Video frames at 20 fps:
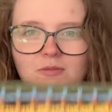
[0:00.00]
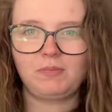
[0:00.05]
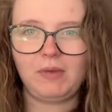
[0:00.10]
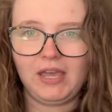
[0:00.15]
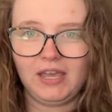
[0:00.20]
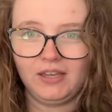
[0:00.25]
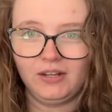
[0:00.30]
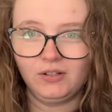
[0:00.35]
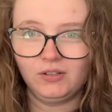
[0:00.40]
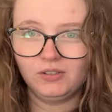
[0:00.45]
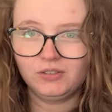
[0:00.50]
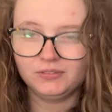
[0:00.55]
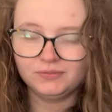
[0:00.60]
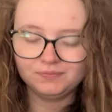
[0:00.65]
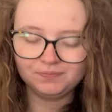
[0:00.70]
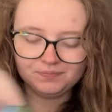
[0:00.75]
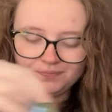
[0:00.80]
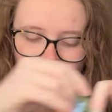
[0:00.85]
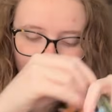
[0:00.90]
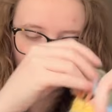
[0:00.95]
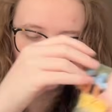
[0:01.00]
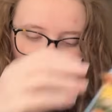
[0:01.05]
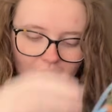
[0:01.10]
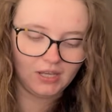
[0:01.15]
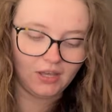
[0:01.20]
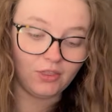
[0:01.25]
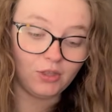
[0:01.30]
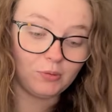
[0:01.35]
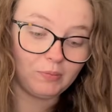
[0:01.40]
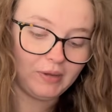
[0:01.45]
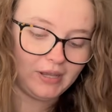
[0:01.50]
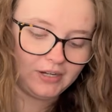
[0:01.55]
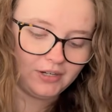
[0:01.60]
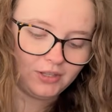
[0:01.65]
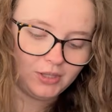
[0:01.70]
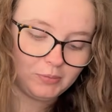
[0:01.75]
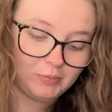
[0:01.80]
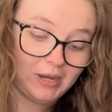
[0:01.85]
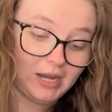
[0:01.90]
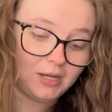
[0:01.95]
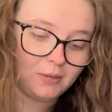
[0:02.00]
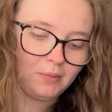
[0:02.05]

panel, the other panel, the back